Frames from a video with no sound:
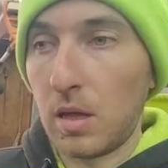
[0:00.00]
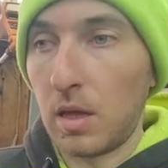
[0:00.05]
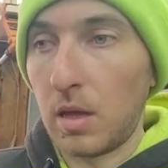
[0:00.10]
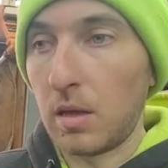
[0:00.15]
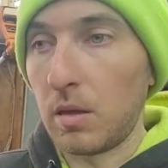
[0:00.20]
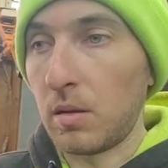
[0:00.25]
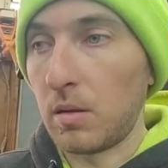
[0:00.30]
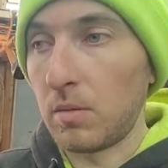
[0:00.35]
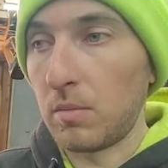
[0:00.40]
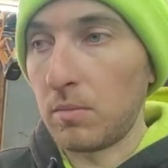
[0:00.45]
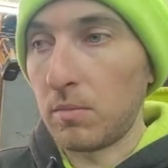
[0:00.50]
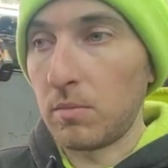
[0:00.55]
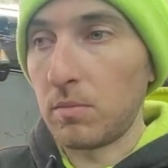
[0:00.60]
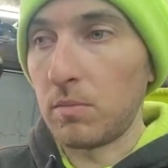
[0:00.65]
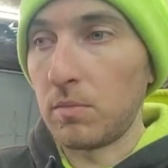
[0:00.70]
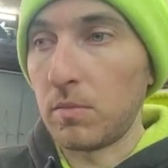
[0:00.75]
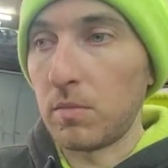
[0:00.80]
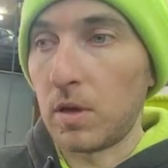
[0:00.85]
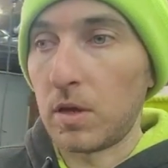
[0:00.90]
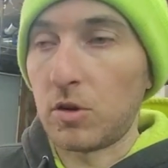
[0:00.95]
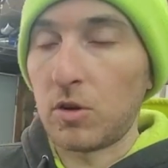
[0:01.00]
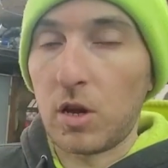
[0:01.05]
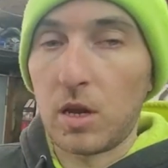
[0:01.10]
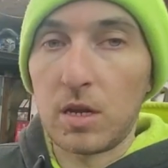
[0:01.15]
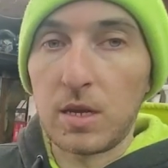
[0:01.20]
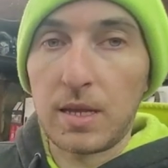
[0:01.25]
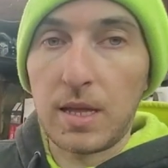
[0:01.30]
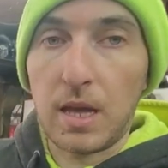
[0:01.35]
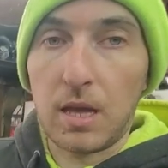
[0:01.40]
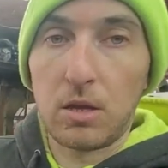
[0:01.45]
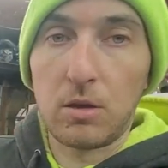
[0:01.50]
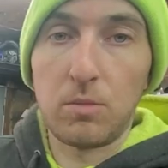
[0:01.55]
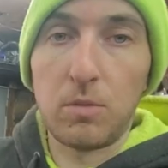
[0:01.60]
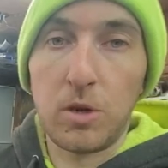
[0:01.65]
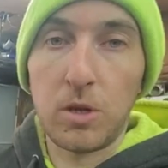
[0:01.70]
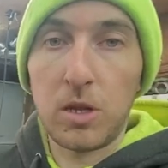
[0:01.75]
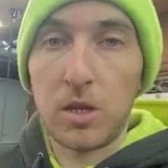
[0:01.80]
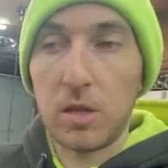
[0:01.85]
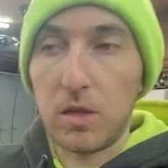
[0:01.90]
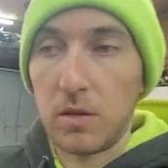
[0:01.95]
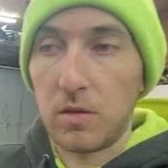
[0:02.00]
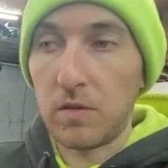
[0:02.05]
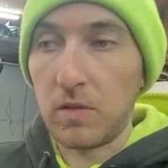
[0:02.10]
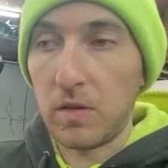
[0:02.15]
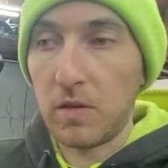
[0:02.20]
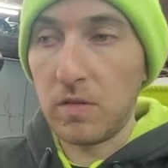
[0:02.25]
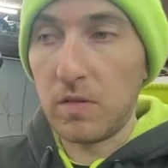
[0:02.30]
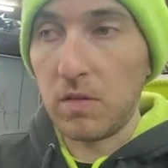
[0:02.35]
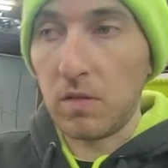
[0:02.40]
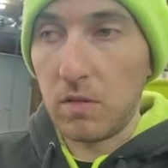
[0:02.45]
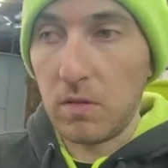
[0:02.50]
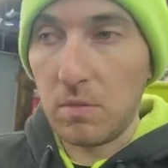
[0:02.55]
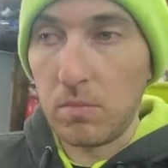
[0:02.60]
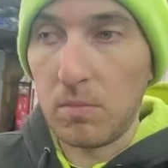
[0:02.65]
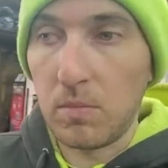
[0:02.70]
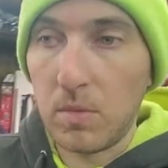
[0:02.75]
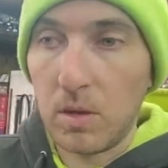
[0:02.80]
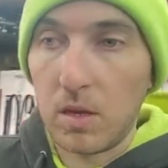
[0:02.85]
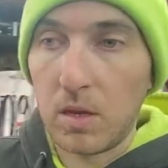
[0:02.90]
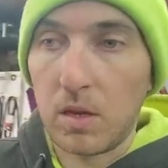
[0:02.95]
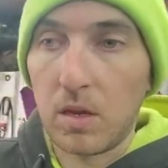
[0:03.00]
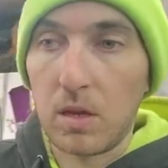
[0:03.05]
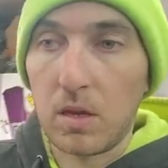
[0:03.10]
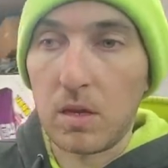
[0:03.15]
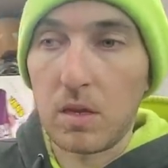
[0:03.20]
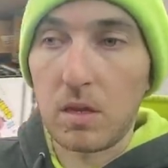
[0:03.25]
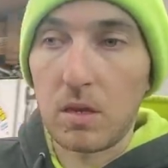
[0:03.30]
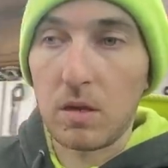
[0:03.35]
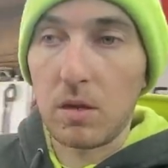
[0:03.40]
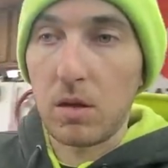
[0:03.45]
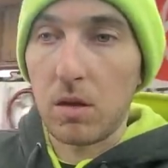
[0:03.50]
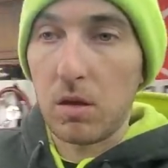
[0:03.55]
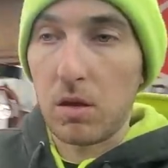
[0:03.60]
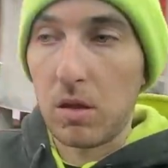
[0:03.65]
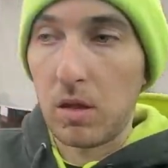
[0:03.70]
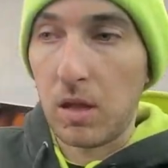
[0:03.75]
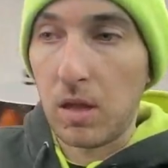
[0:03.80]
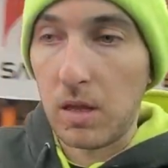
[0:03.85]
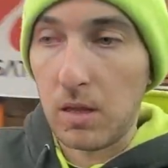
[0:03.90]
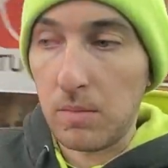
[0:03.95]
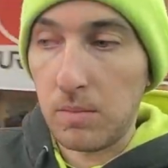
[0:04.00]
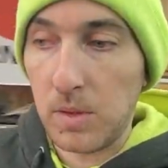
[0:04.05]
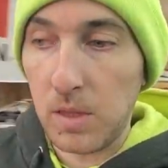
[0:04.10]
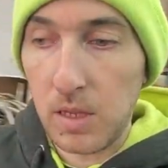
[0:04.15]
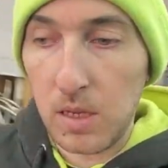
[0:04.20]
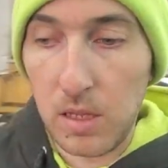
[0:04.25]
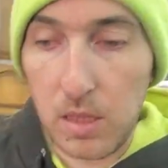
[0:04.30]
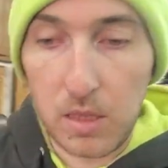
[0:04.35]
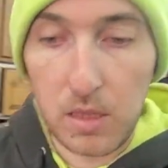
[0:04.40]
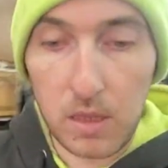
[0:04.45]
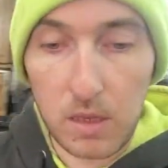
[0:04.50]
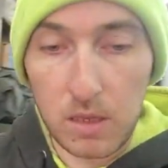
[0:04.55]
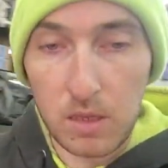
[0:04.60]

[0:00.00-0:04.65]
I tried calibrating the system, and all I am getting